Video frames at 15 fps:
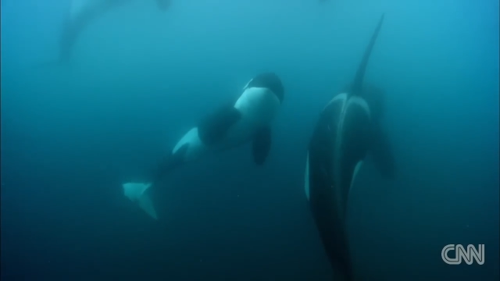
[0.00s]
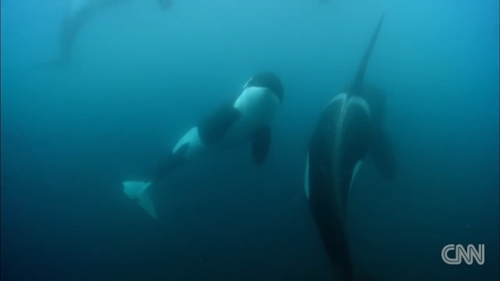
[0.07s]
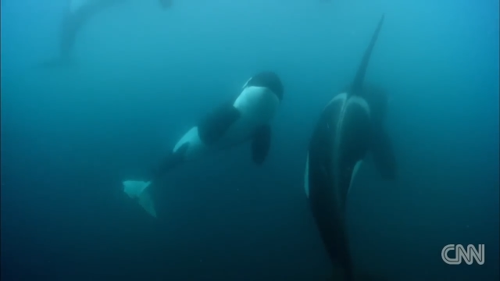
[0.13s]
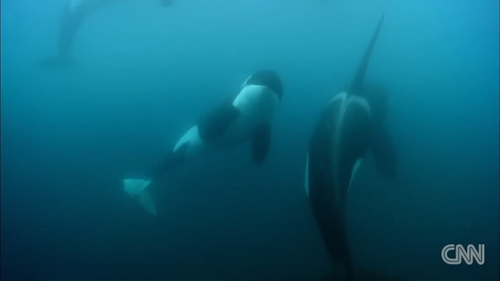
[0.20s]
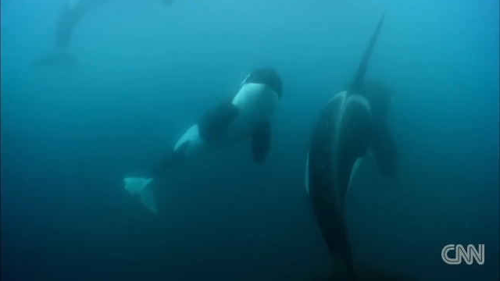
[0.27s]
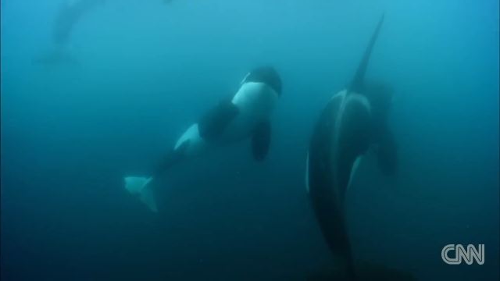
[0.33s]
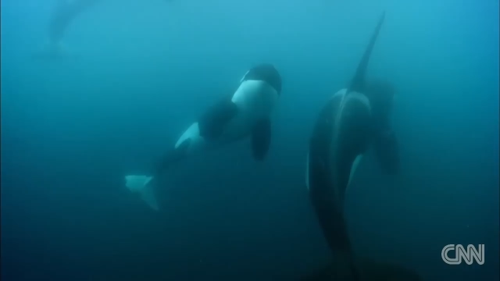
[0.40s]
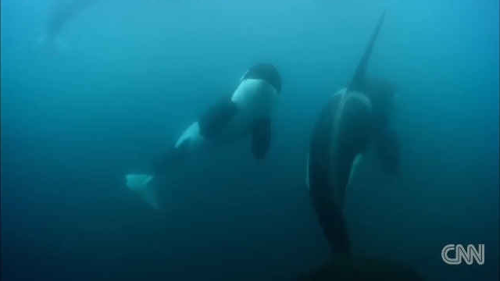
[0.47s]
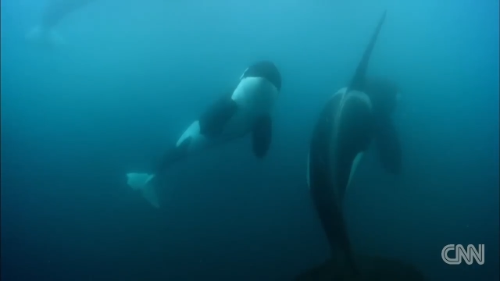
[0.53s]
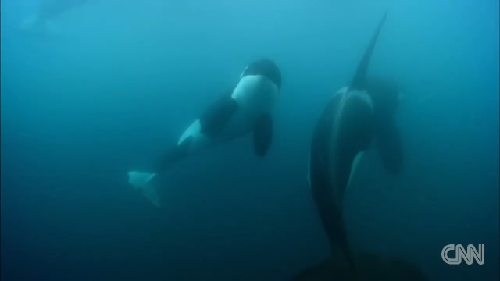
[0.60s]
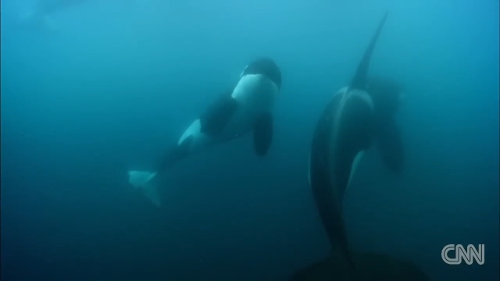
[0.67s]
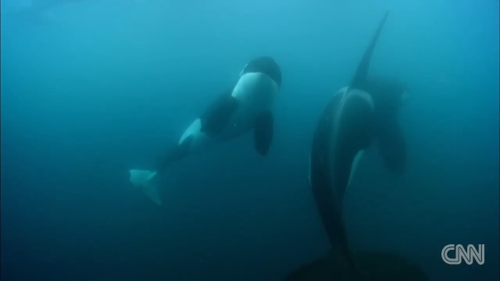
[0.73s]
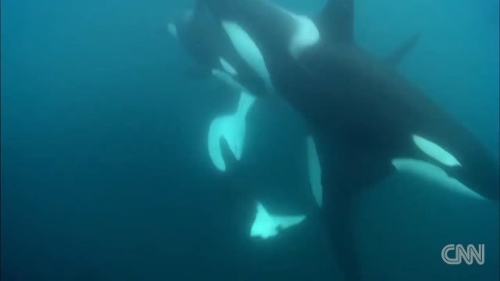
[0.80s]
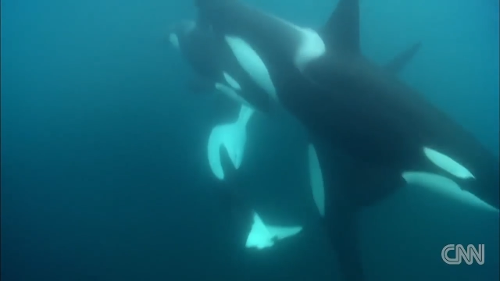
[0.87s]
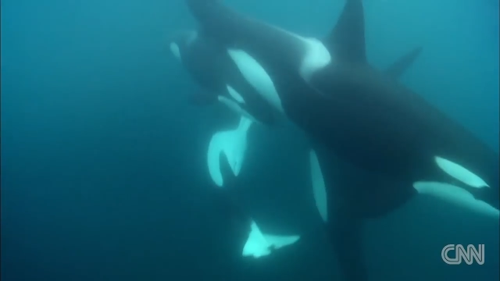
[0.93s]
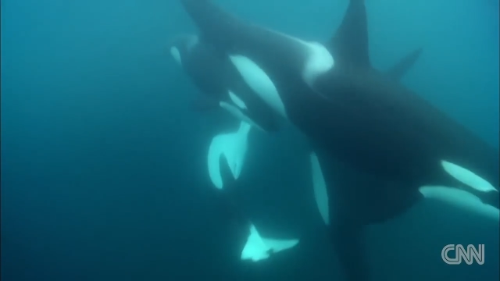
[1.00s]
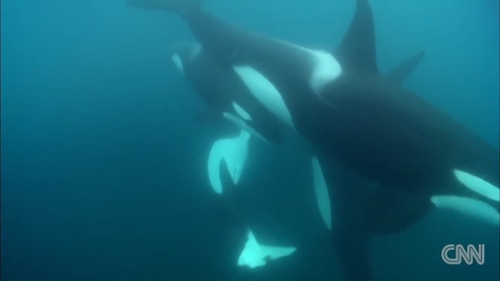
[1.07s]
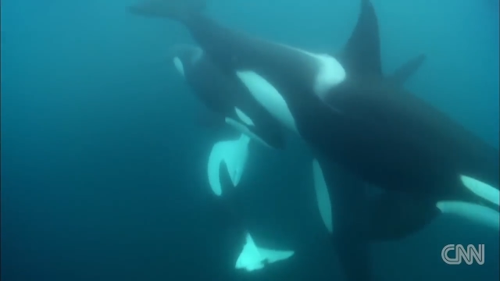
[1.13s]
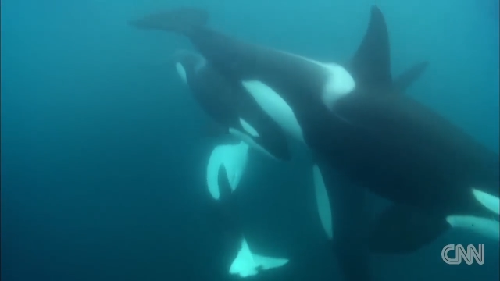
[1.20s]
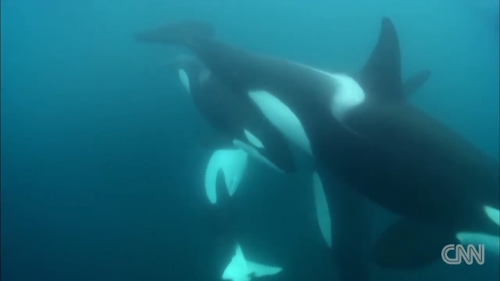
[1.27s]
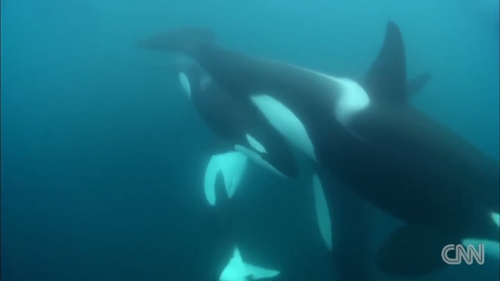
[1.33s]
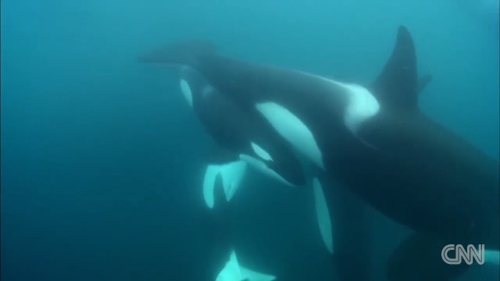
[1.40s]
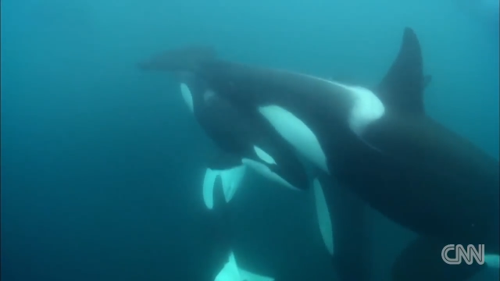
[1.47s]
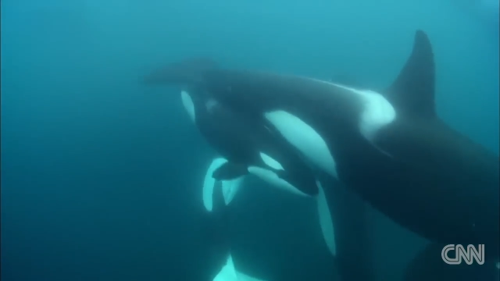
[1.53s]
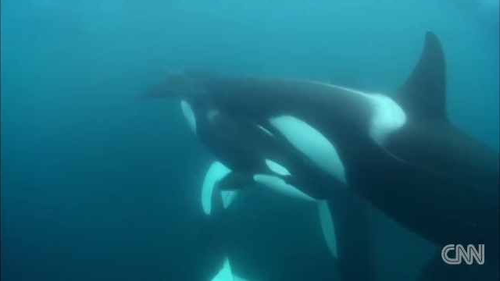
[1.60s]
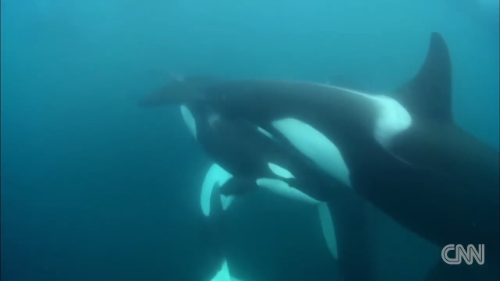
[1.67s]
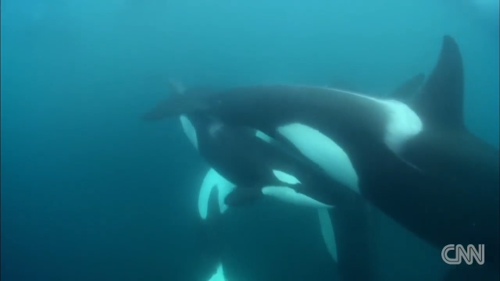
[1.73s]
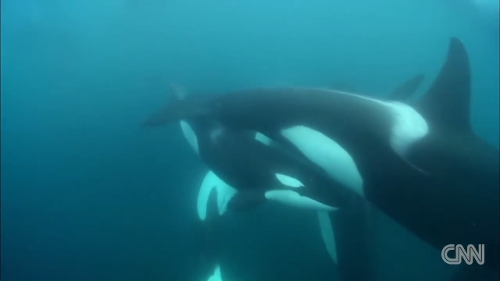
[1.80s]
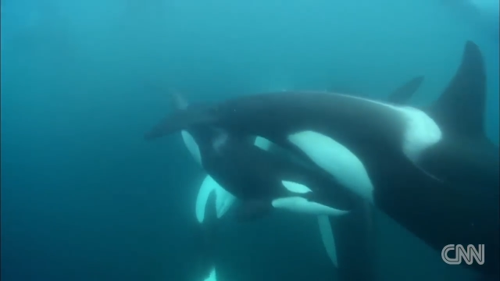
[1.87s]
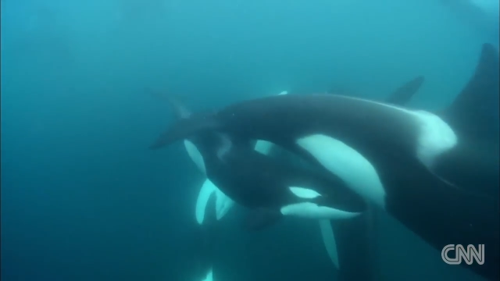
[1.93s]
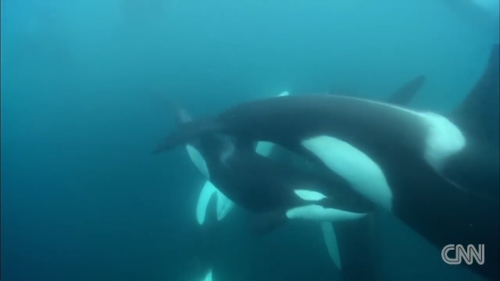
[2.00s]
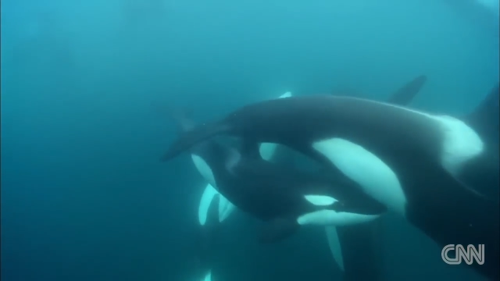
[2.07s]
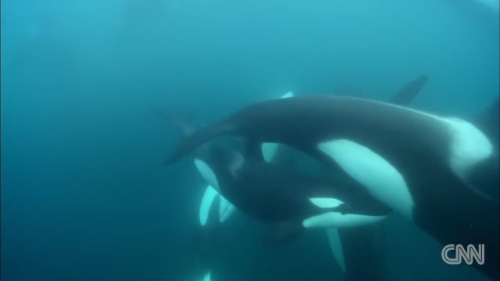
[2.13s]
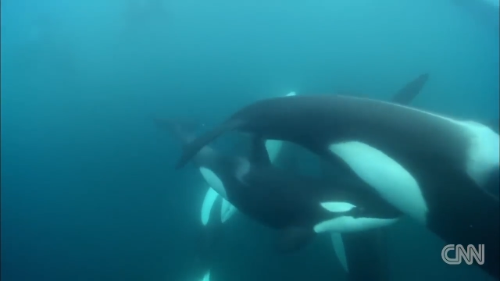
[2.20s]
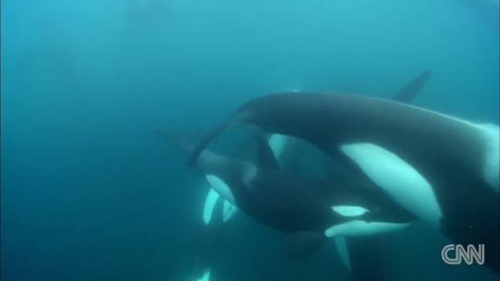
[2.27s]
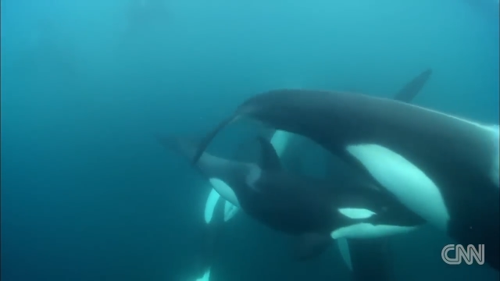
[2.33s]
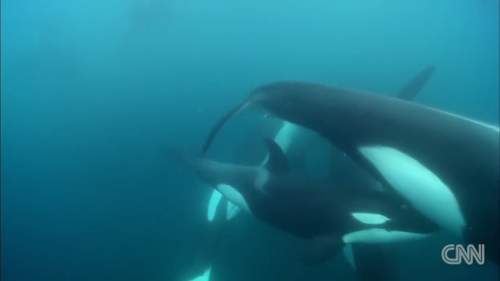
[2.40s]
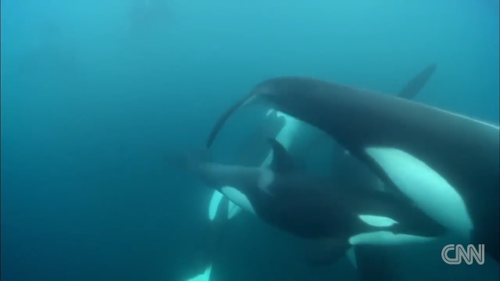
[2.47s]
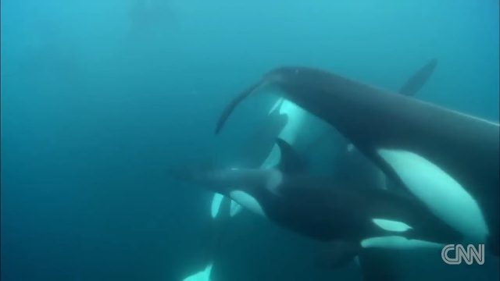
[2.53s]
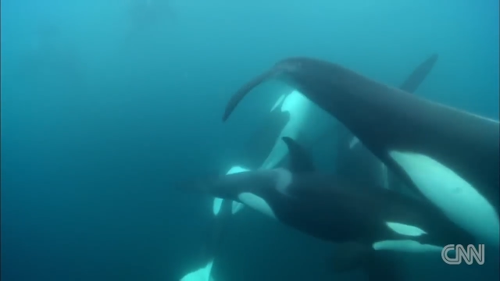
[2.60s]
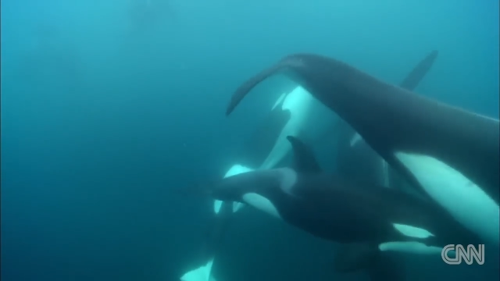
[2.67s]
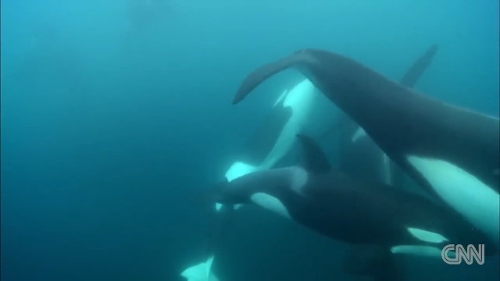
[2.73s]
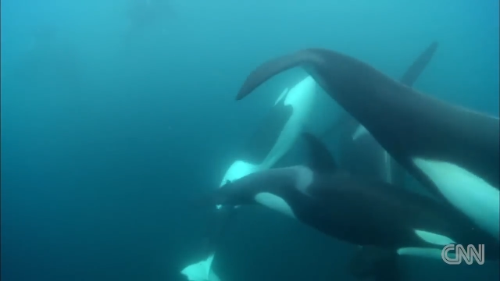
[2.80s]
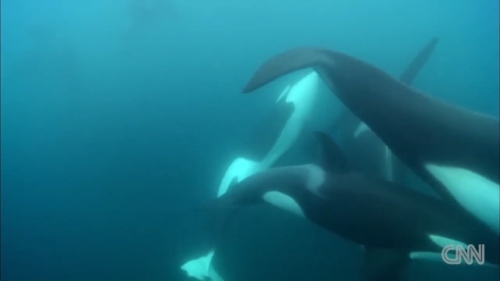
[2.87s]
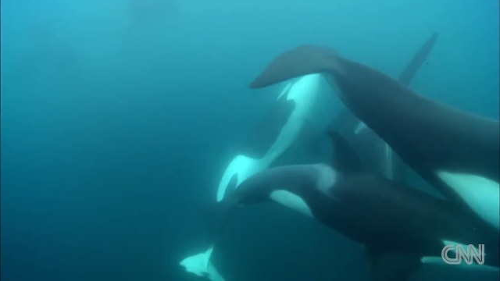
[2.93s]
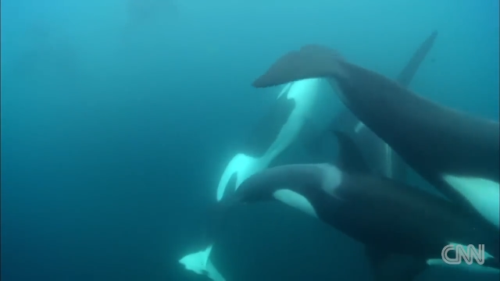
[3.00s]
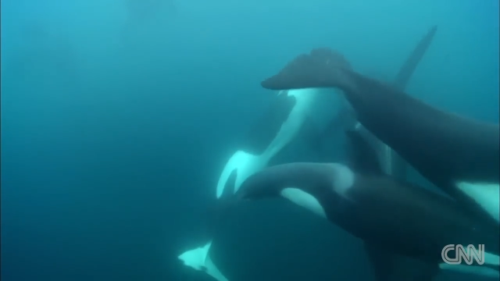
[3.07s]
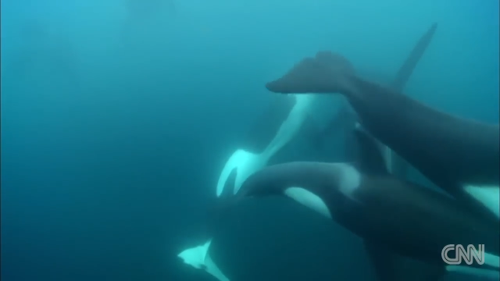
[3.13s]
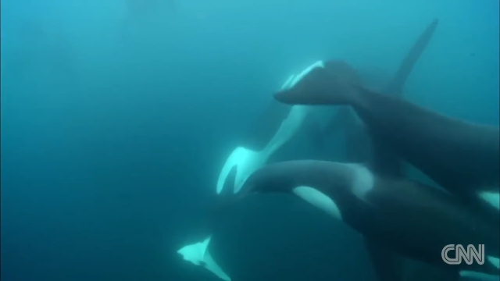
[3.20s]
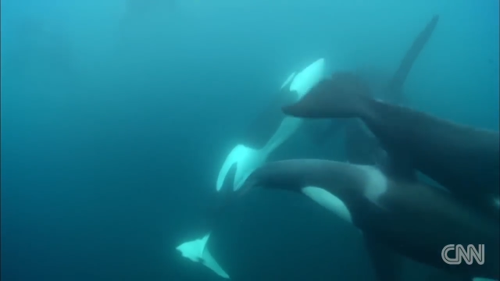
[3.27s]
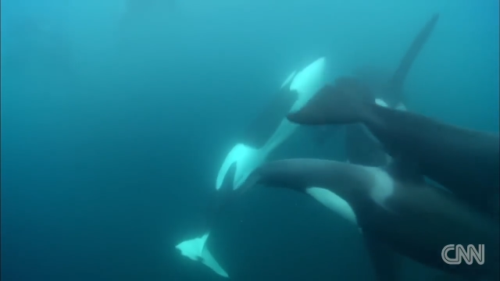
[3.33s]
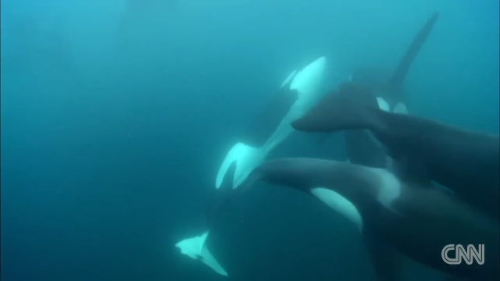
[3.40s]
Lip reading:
[unreadable: no face in view]